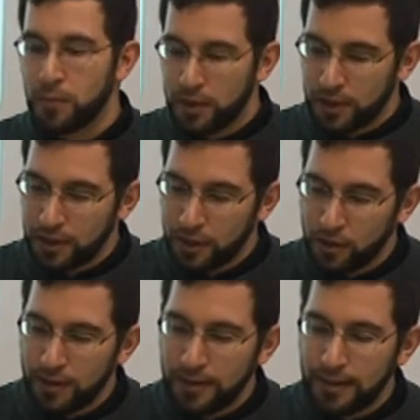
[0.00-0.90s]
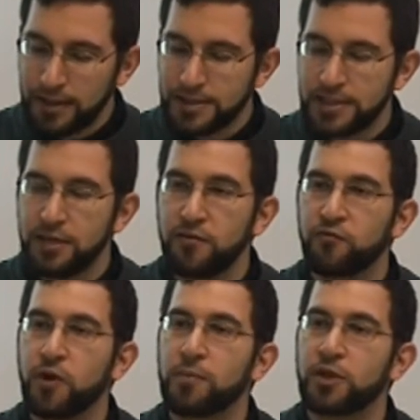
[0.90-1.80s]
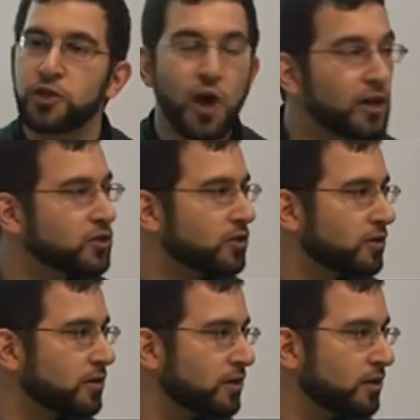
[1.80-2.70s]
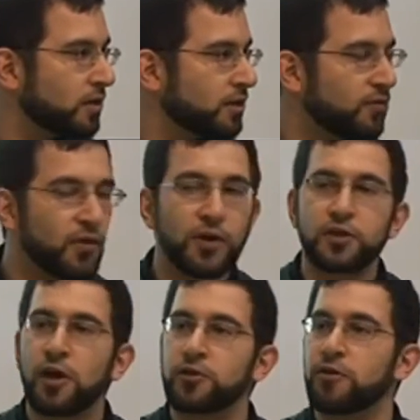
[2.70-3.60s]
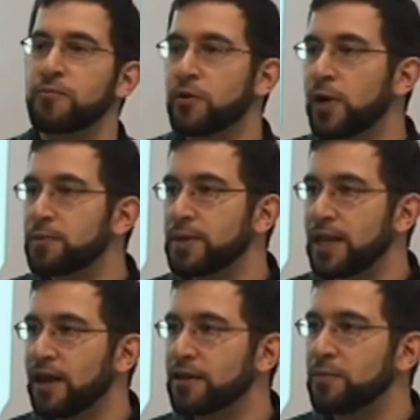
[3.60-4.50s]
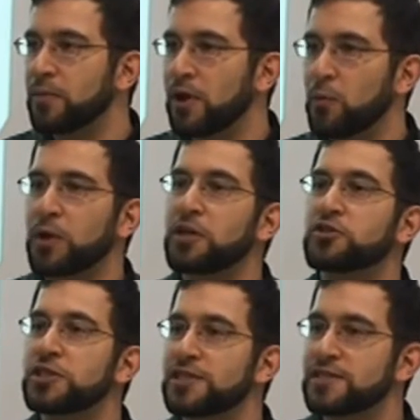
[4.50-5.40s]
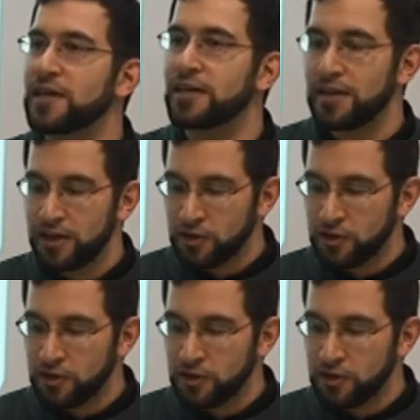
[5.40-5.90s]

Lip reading: But, let's see from the daughter, the very daughter of Marwan ibn Hakam, what did she say?